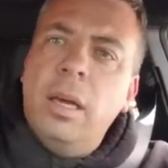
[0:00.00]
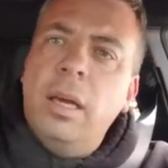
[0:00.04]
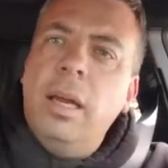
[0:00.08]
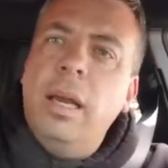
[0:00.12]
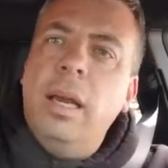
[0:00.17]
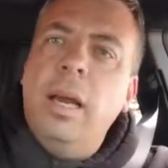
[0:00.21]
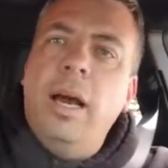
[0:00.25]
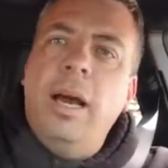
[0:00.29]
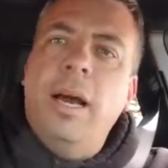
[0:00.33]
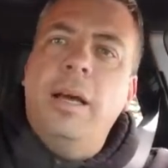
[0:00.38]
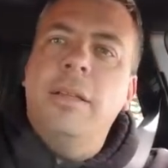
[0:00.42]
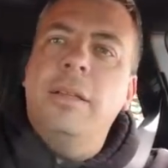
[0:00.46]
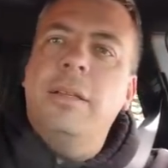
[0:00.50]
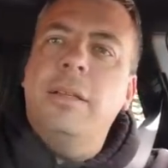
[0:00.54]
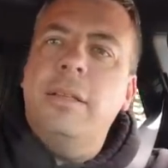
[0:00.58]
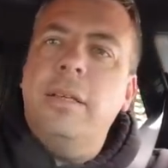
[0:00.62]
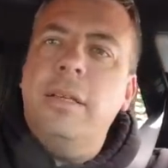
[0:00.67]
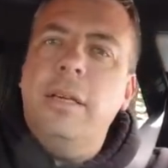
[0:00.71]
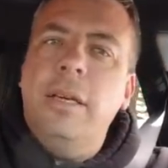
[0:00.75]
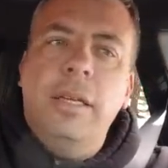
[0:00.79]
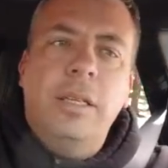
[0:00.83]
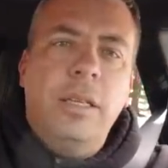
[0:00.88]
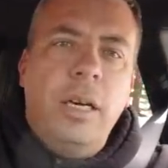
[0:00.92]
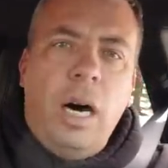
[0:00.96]
And
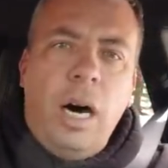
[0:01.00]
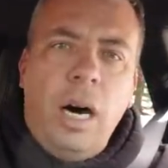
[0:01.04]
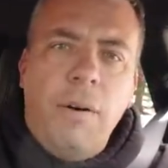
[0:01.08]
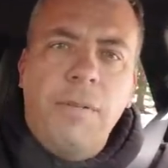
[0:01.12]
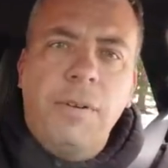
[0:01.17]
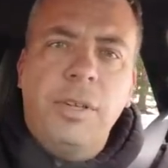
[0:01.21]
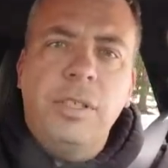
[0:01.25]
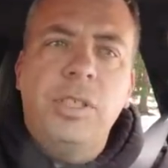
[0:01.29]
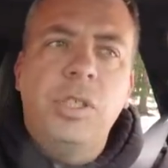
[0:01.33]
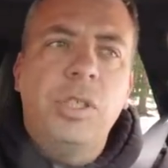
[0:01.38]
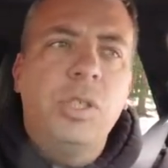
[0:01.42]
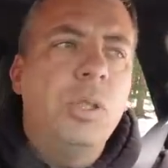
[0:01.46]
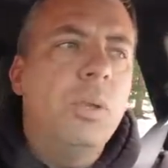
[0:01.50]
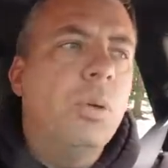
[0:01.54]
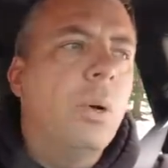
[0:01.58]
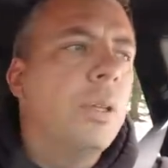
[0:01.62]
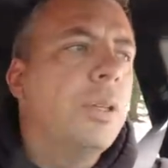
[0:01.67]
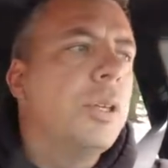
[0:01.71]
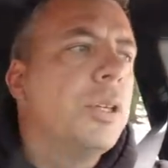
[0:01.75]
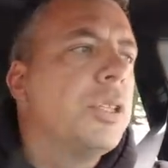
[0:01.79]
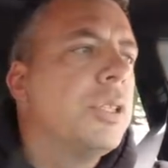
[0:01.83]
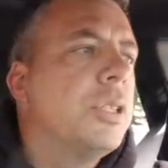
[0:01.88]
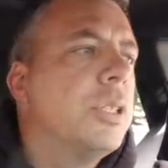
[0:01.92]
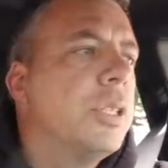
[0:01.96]
it offers two
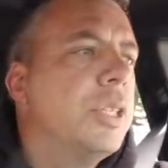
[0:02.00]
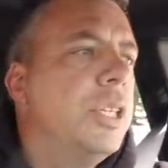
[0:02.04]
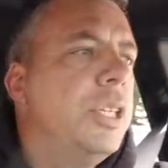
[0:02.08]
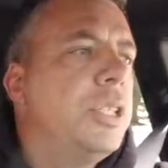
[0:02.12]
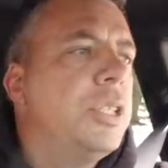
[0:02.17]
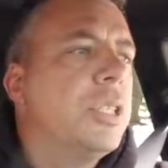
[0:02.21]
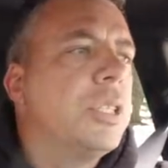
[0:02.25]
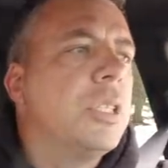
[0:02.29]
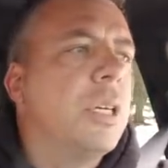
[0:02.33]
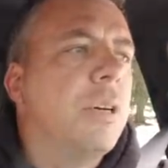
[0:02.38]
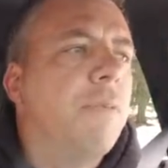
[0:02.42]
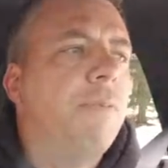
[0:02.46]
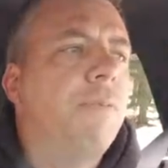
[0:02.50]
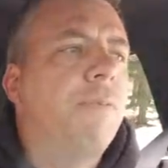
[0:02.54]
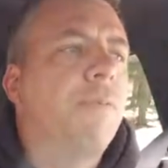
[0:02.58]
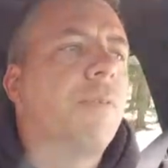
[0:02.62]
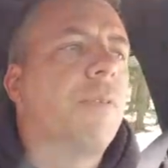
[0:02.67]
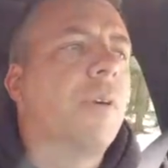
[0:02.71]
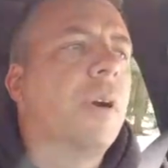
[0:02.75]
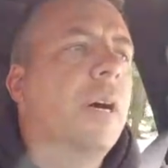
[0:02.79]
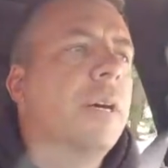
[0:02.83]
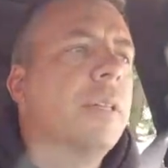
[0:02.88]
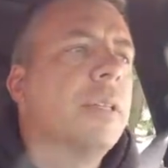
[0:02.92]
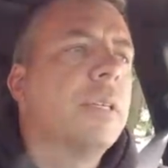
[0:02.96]
additional inches of
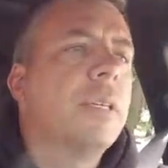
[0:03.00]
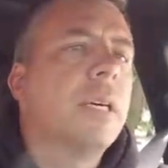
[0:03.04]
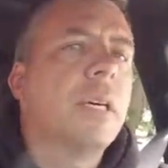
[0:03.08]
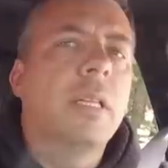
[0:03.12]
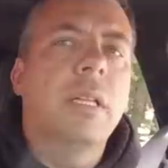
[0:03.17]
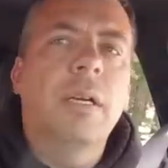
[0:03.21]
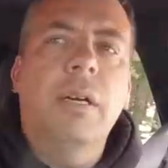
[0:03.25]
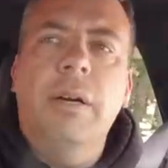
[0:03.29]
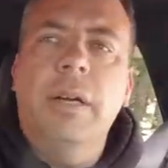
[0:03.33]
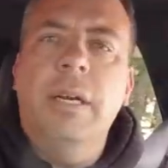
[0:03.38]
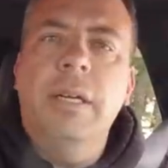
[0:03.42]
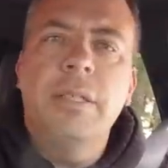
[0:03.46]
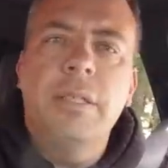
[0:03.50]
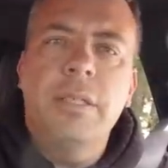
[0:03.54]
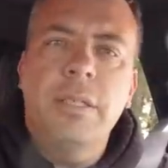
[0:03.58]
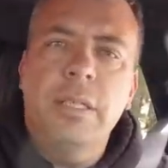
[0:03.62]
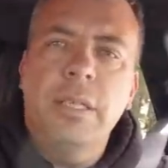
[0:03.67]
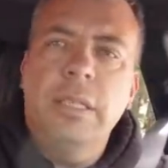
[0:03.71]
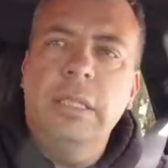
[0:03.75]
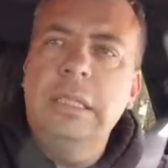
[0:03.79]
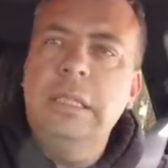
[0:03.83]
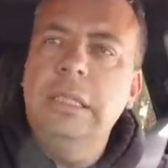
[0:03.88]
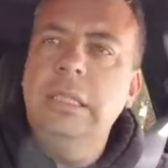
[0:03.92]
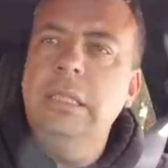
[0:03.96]
front clearance